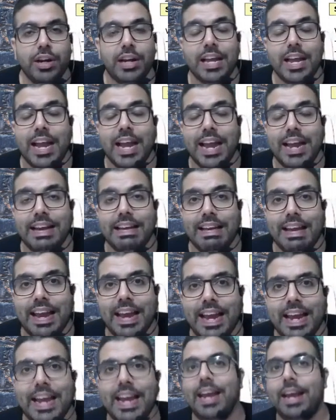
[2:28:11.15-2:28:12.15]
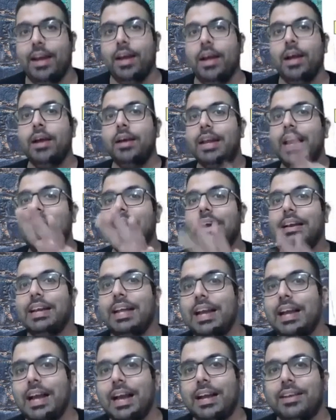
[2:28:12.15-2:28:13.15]
NAA, can take
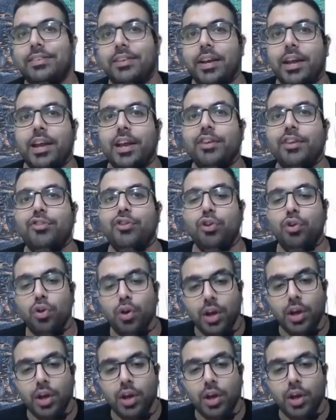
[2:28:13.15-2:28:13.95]
action against you.